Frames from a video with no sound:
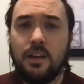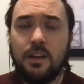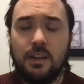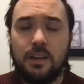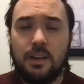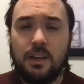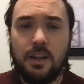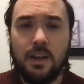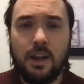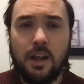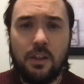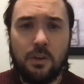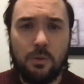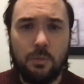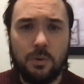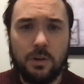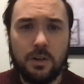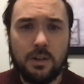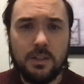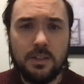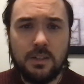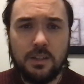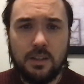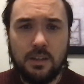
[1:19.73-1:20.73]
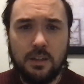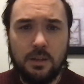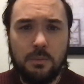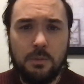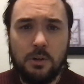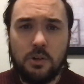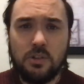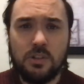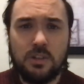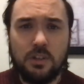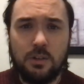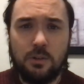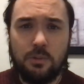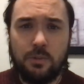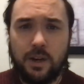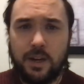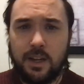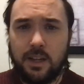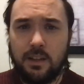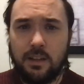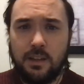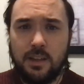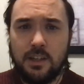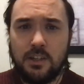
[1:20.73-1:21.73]
In other words, emotional
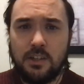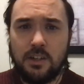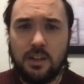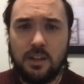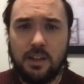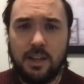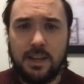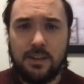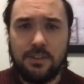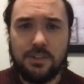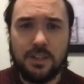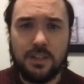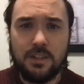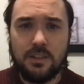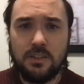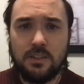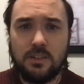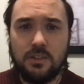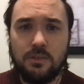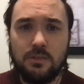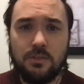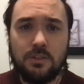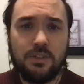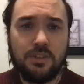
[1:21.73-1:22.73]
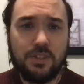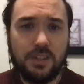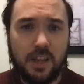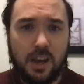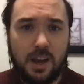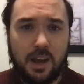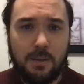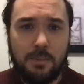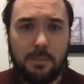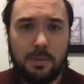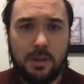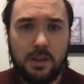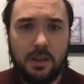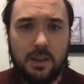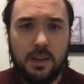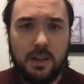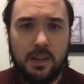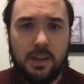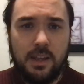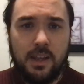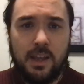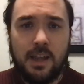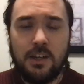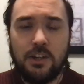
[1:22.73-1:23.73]
regulation allows us to stop
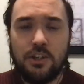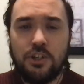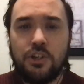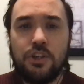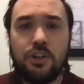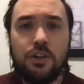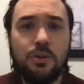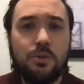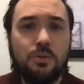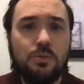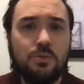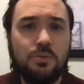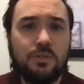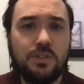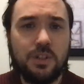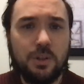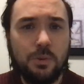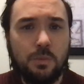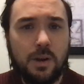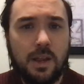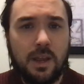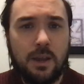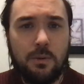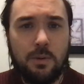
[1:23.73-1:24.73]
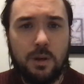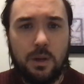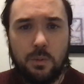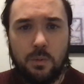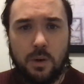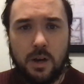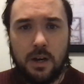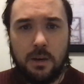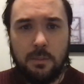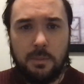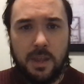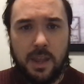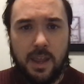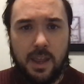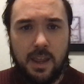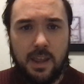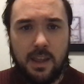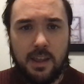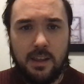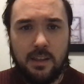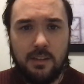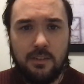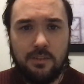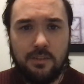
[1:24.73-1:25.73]
and choose the way we want to
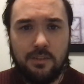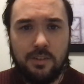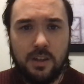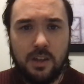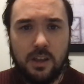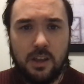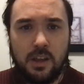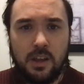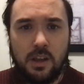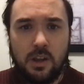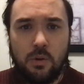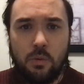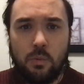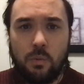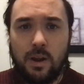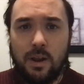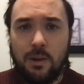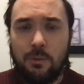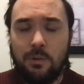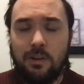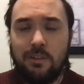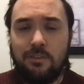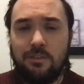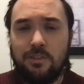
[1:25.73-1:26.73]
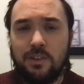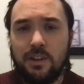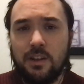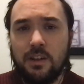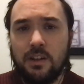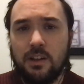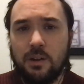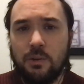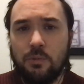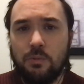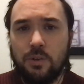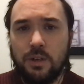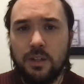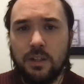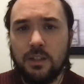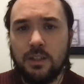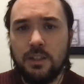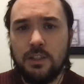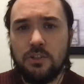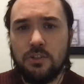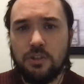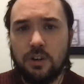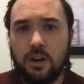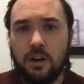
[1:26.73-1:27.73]
behave when we feel a
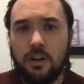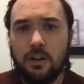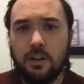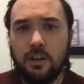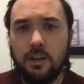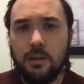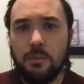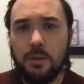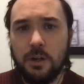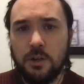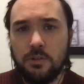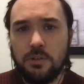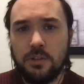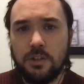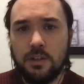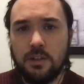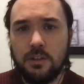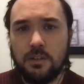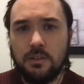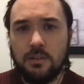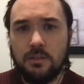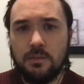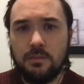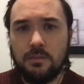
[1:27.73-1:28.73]
really strong emotion.